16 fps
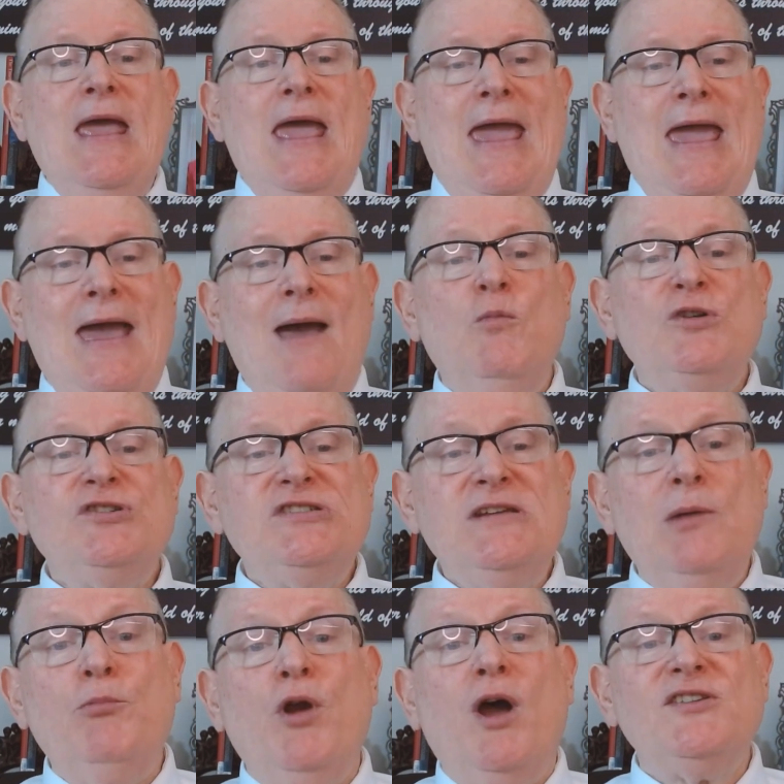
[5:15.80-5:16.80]
Ham was
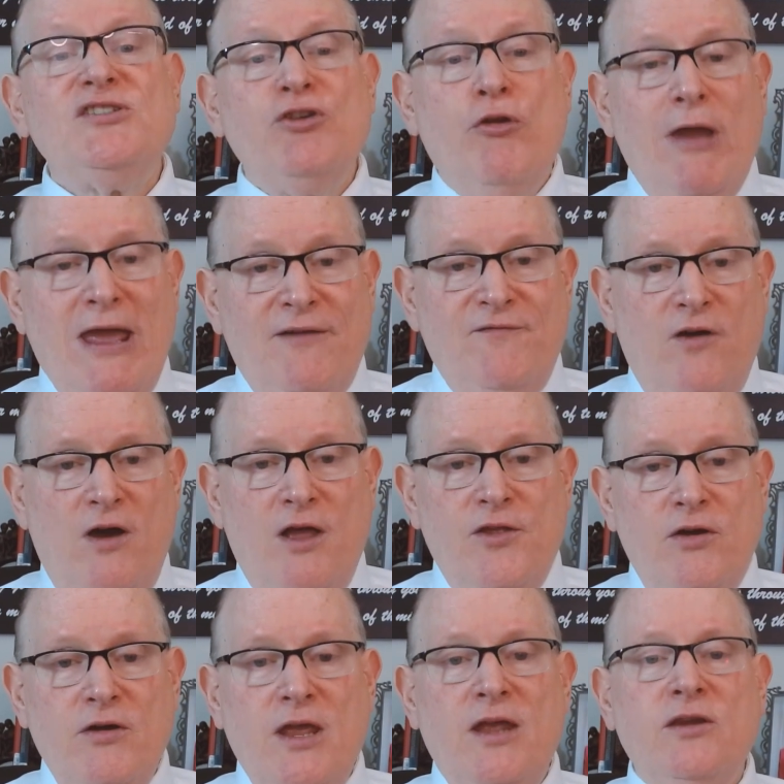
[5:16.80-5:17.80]
Nimrod's
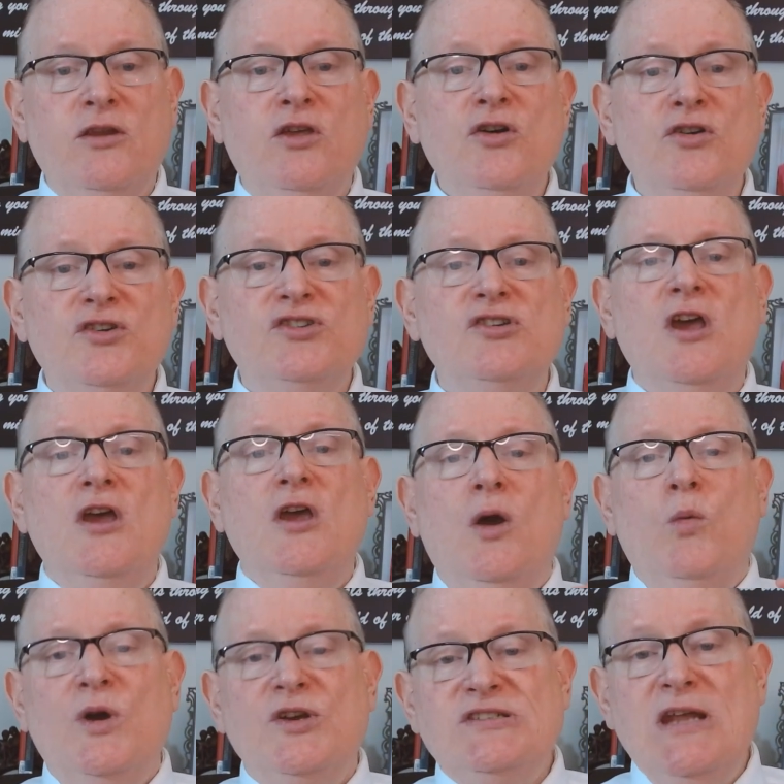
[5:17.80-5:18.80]
grandfather, and Cush
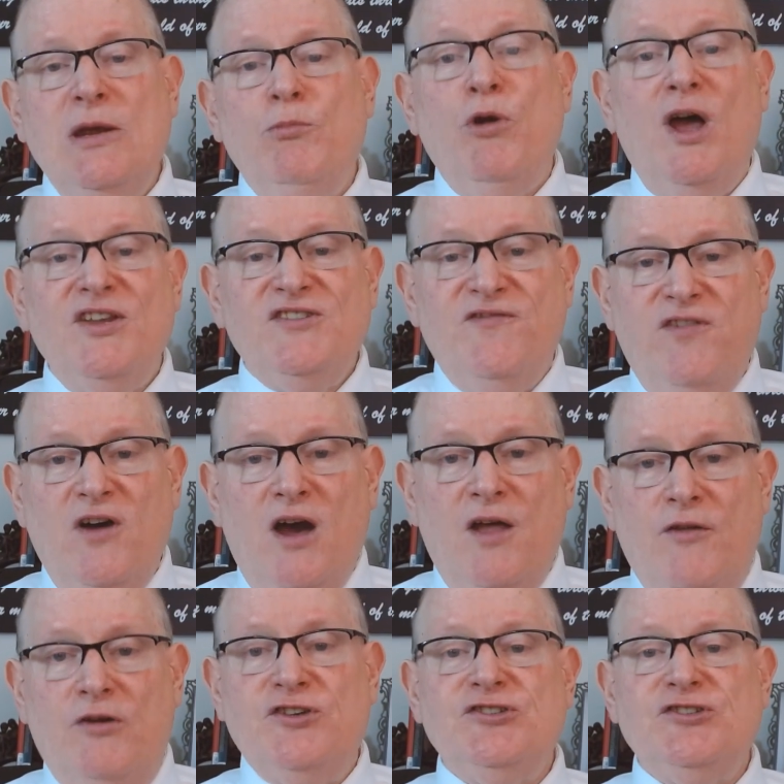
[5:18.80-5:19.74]
was Nimrod's father.